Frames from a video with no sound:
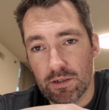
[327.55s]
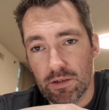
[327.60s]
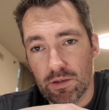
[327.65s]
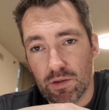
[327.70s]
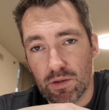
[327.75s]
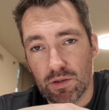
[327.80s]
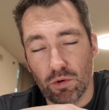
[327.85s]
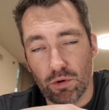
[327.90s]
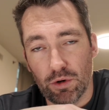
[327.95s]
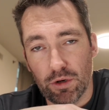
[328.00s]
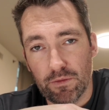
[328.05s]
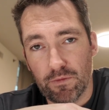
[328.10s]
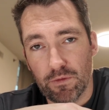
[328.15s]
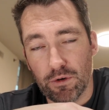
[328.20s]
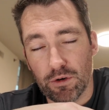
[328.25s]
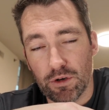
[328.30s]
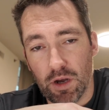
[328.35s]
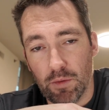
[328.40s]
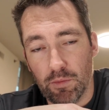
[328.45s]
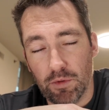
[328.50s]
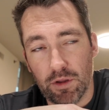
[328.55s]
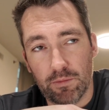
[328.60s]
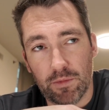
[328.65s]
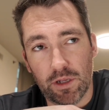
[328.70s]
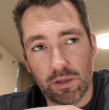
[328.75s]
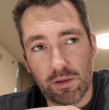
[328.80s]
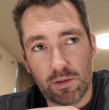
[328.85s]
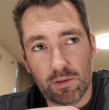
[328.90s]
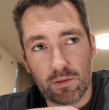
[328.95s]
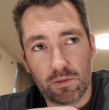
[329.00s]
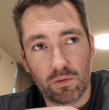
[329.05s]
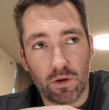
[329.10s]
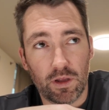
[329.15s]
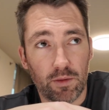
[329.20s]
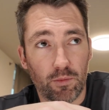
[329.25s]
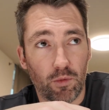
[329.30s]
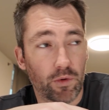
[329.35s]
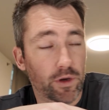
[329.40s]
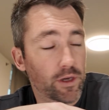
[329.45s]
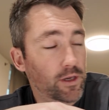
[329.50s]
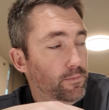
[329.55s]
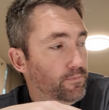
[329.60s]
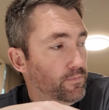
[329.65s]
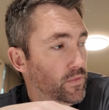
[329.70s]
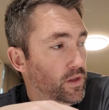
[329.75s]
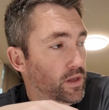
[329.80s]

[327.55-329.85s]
store it for a couple of months while I'm away.